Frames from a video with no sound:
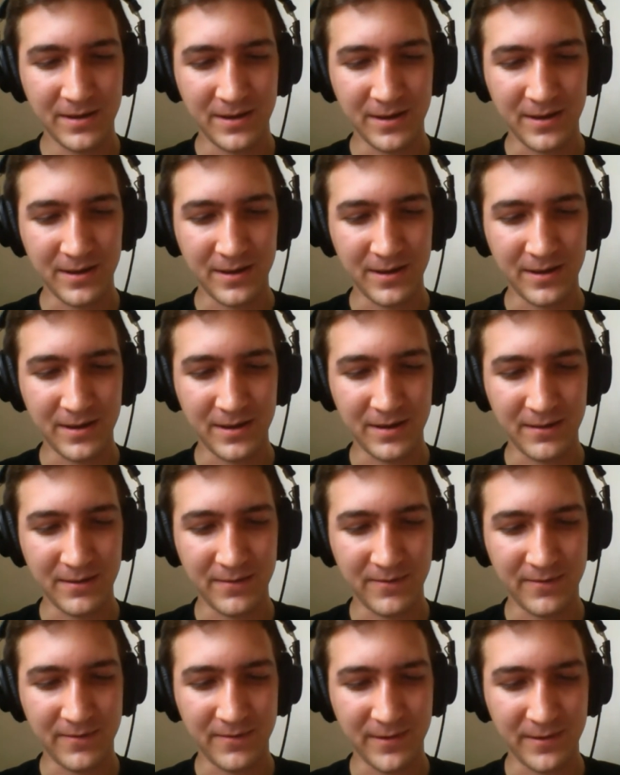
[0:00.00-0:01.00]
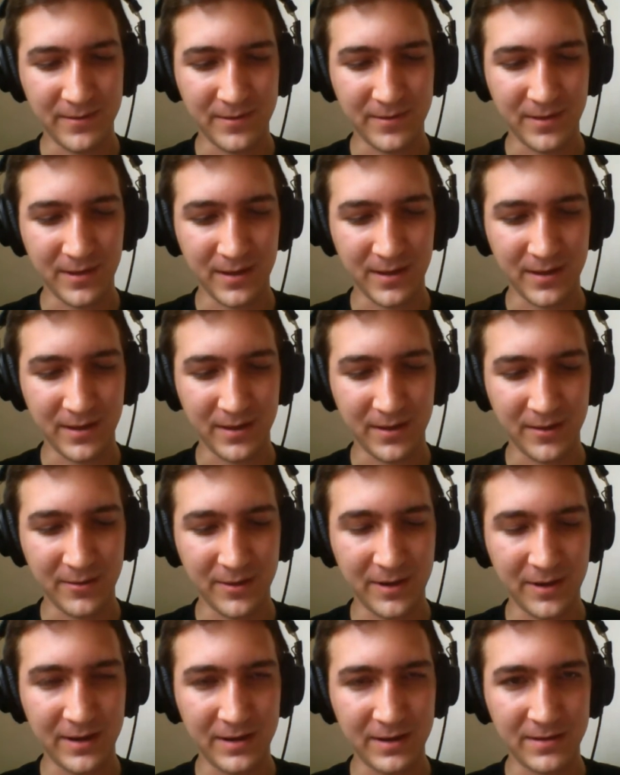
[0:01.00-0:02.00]
felt like you
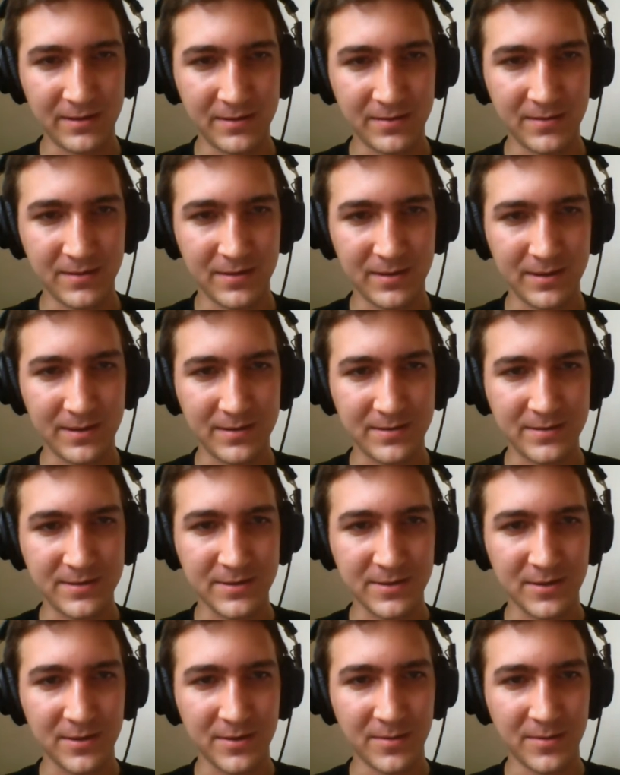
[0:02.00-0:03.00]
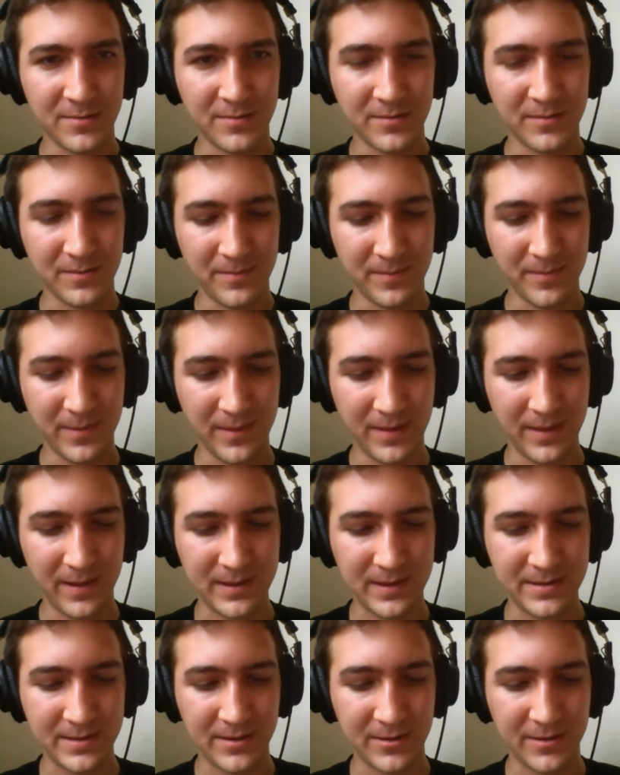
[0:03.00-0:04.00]
needed some
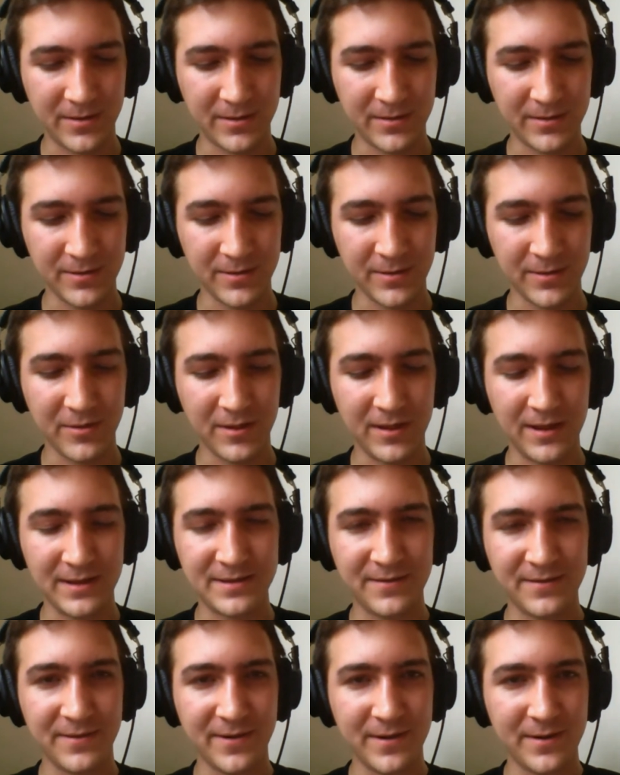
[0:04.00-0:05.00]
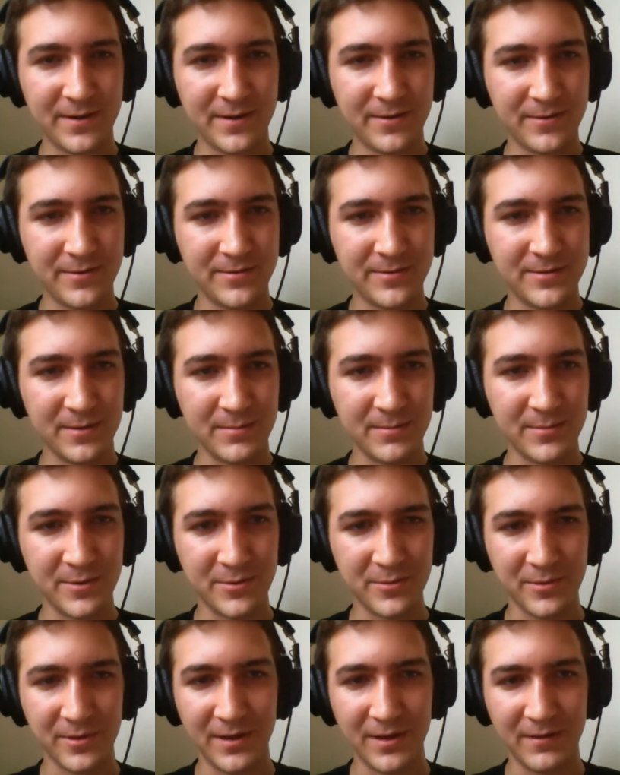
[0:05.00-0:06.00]
external node classifier or some
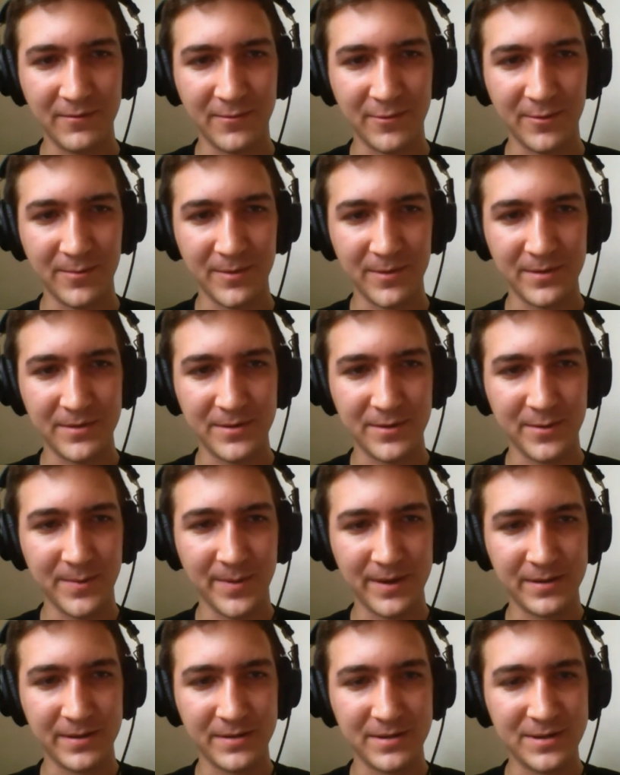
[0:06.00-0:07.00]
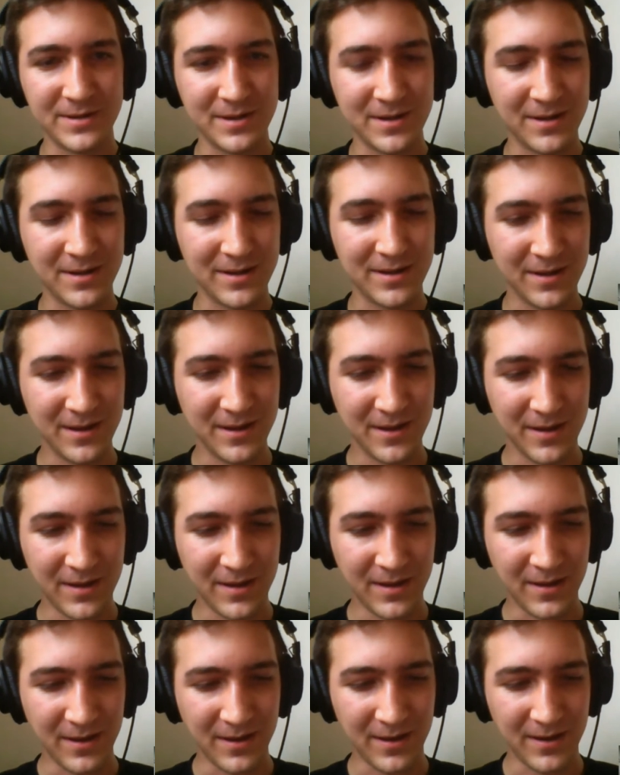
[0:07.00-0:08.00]
tool like Foreman to manage
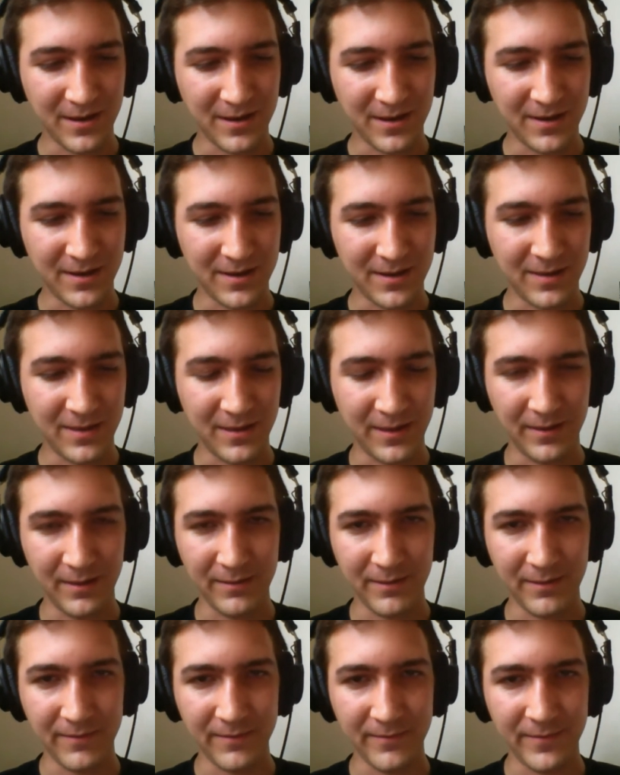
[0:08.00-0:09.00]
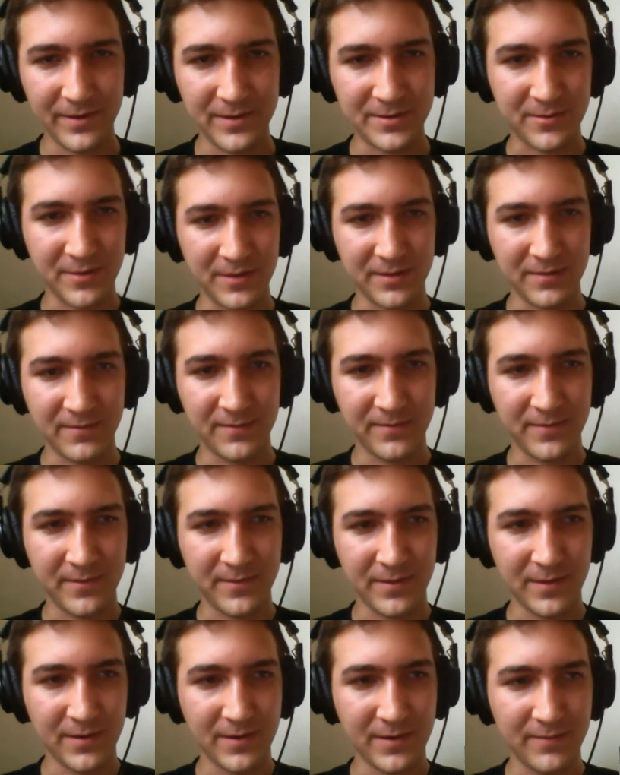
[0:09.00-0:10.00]
the inventory
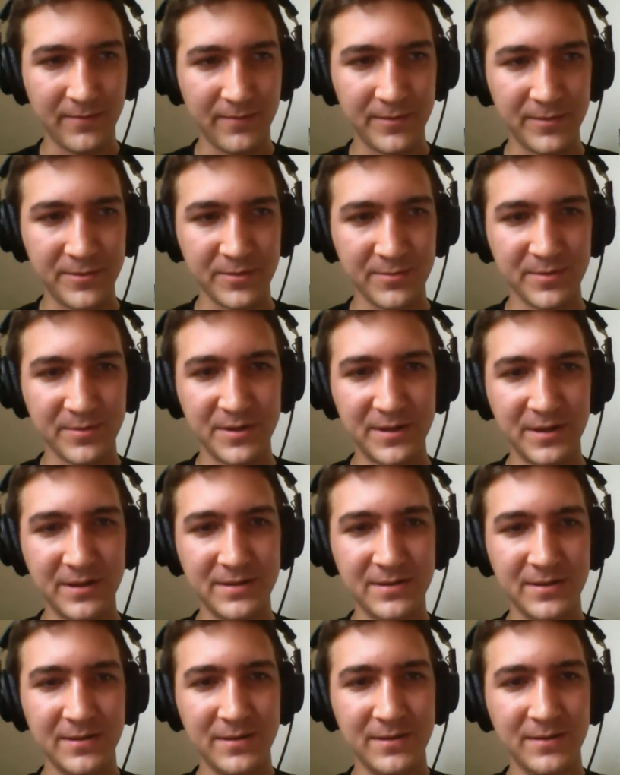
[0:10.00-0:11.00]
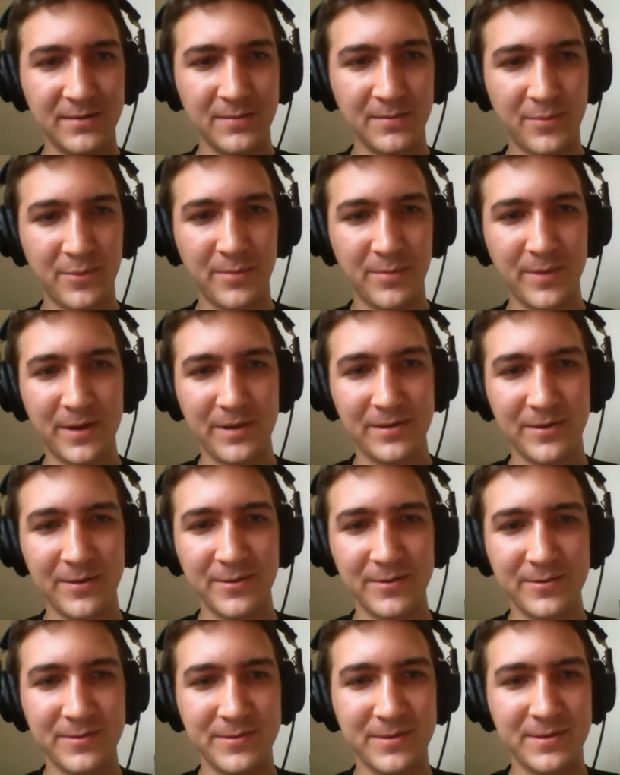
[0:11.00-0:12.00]
of virtual machines and bare metal
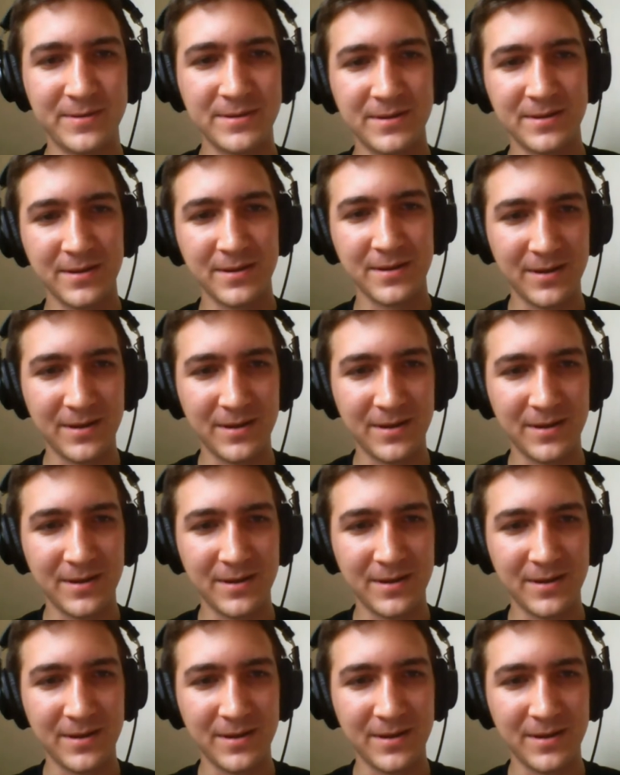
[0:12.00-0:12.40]
hosts.